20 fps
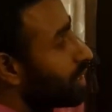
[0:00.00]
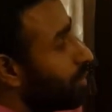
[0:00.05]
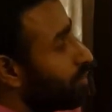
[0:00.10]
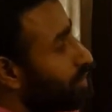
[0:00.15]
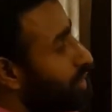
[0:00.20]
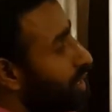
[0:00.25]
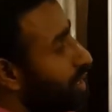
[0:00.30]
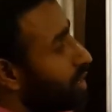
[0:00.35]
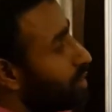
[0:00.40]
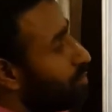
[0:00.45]

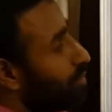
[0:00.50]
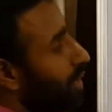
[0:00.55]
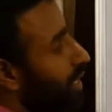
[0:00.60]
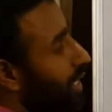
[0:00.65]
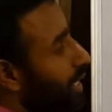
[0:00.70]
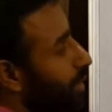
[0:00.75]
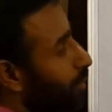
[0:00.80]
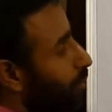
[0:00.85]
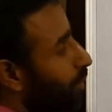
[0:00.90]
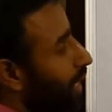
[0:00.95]
something is
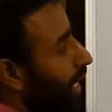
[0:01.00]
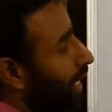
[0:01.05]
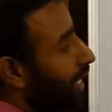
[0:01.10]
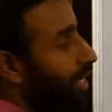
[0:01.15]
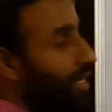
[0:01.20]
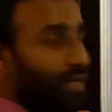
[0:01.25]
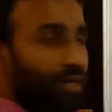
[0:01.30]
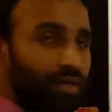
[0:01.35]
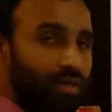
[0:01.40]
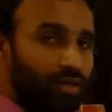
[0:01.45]

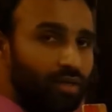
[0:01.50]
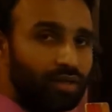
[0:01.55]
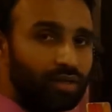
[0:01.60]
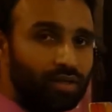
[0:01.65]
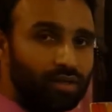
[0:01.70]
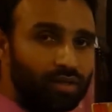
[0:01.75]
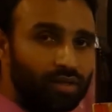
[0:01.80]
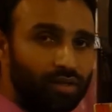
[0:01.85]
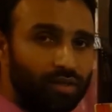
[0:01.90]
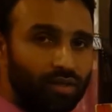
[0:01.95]
multiplied
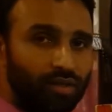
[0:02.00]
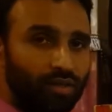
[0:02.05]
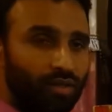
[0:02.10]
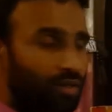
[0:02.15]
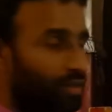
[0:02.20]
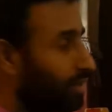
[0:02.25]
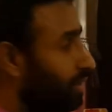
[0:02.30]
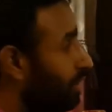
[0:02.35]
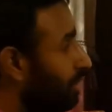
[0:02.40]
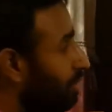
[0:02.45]

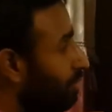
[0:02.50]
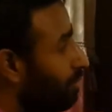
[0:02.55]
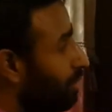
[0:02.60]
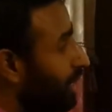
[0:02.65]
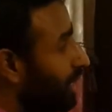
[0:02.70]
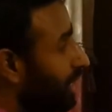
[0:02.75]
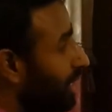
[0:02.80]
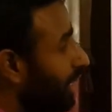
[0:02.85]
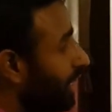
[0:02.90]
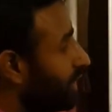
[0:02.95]

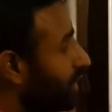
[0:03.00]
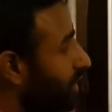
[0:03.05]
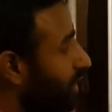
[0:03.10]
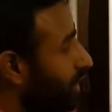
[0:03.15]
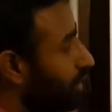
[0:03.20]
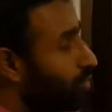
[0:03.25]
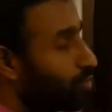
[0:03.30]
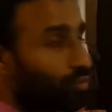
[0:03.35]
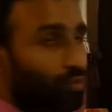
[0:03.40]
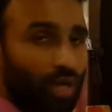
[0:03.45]
by
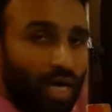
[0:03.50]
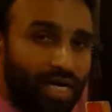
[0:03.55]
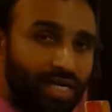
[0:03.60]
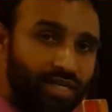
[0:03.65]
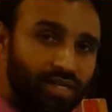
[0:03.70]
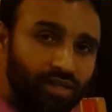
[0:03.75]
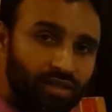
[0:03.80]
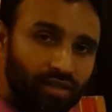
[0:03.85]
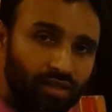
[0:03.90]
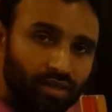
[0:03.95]
Kc to
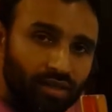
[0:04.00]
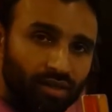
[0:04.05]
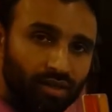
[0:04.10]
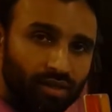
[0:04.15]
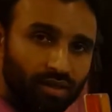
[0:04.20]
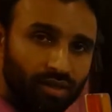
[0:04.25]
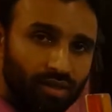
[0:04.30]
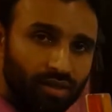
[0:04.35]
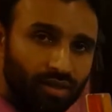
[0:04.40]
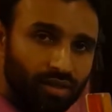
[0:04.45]
get
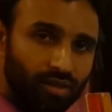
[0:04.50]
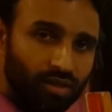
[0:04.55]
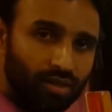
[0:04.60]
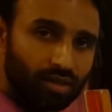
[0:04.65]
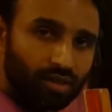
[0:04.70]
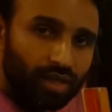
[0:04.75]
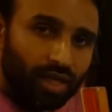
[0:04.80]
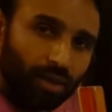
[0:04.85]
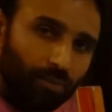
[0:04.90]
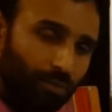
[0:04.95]

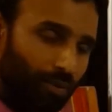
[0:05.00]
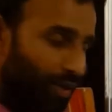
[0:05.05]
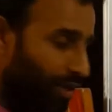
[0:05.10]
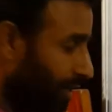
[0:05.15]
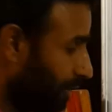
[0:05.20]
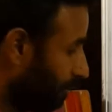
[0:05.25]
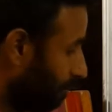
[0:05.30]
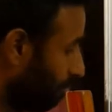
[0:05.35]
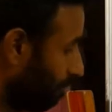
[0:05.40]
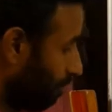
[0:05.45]

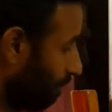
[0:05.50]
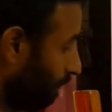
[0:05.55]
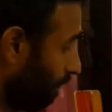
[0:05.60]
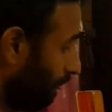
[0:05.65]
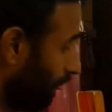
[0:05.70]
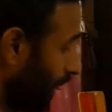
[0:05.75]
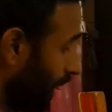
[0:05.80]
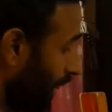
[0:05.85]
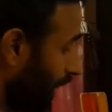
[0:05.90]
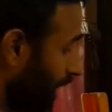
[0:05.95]
Kp.
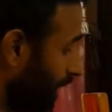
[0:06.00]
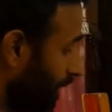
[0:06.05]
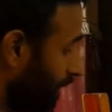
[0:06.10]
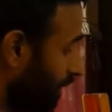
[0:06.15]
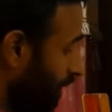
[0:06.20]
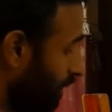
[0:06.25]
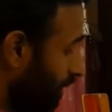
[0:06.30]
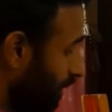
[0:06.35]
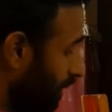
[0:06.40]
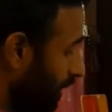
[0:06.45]

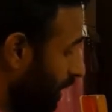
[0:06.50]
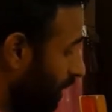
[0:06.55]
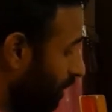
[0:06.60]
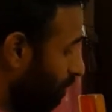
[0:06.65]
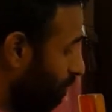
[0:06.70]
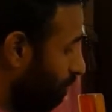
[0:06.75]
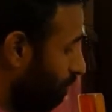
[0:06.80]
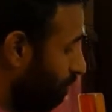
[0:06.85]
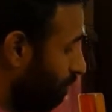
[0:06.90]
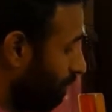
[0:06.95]

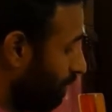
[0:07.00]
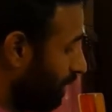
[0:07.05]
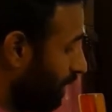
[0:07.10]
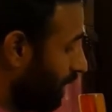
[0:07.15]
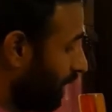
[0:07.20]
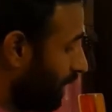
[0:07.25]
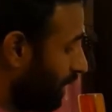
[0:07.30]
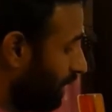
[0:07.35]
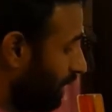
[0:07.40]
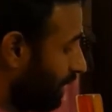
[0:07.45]
If
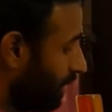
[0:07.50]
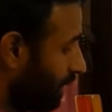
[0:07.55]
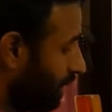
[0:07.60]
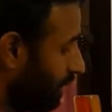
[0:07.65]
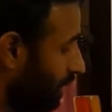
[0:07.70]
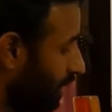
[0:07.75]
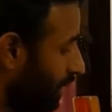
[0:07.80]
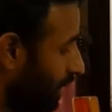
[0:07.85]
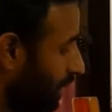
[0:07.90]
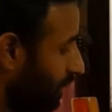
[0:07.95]

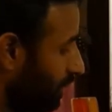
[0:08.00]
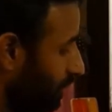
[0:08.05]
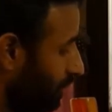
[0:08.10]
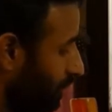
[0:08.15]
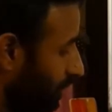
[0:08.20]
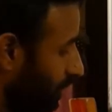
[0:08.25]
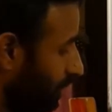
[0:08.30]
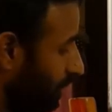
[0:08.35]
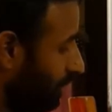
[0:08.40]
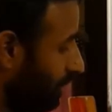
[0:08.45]
delta
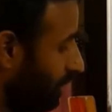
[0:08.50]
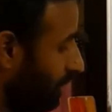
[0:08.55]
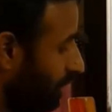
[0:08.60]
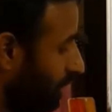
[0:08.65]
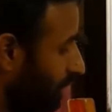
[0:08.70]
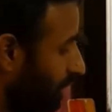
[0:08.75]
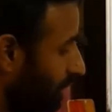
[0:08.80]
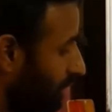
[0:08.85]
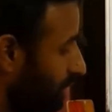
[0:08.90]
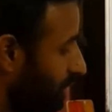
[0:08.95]
Ng
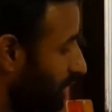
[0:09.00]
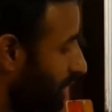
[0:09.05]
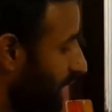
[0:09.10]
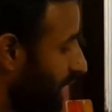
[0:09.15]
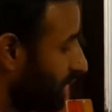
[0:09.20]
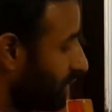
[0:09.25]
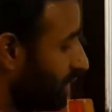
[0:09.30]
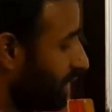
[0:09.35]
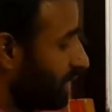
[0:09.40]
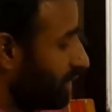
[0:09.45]
is
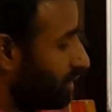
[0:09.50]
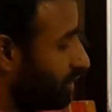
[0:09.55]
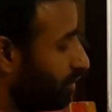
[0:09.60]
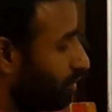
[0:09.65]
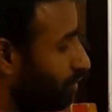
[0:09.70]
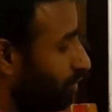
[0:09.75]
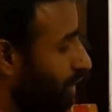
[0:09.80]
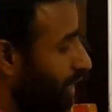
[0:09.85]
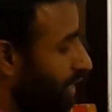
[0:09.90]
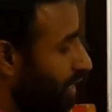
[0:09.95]
less than
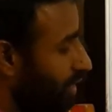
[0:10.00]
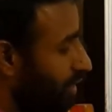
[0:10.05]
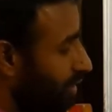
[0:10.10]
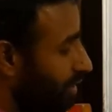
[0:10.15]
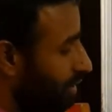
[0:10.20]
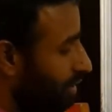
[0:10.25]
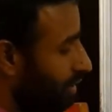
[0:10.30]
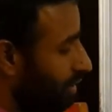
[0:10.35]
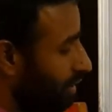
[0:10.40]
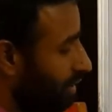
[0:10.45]
0, then
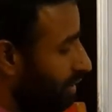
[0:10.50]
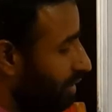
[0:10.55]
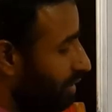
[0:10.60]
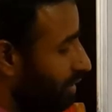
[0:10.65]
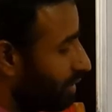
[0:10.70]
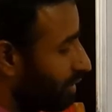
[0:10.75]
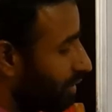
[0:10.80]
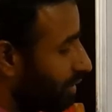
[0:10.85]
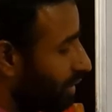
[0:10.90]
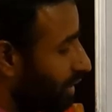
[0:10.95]

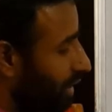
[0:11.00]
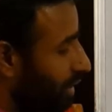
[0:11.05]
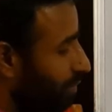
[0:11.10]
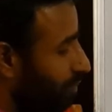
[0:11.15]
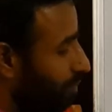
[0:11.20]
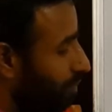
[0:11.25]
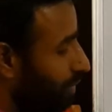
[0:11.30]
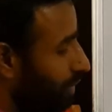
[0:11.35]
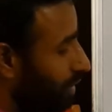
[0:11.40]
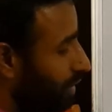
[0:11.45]

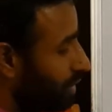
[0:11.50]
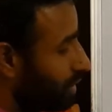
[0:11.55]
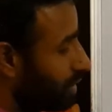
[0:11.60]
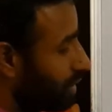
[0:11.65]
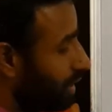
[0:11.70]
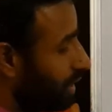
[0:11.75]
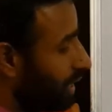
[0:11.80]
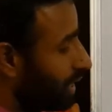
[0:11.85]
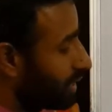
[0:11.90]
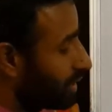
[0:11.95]
Kp
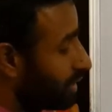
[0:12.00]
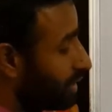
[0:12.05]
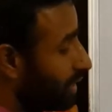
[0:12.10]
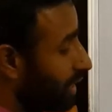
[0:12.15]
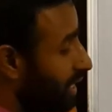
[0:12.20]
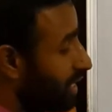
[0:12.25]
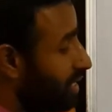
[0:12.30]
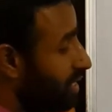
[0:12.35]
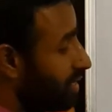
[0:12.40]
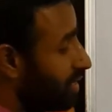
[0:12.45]
is less
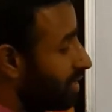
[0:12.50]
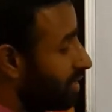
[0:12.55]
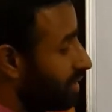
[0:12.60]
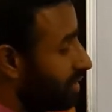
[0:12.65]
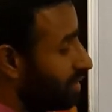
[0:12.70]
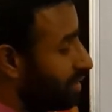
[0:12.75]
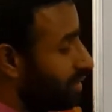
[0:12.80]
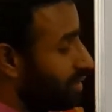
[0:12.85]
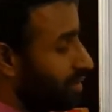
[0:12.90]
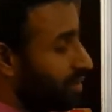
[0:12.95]
than
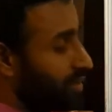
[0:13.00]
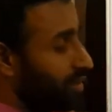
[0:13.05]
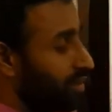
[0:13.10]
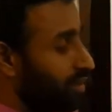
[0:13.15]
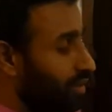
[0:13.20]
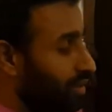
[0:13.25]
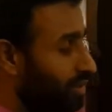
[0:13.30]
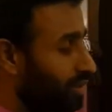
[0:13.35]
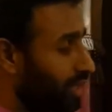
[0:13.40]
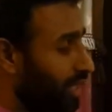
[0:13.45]

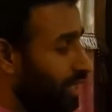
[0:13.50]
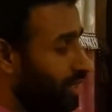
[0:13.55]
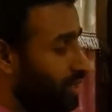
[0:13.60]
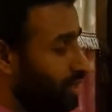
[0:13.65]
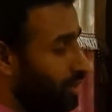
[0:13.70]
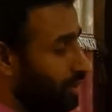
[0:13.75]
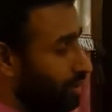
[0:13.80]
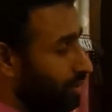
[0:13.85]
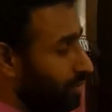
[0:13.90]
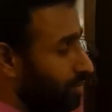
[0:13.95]

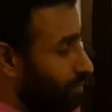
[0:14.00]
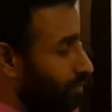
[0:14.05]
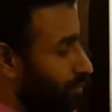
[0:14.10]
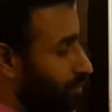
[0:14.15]
Kc,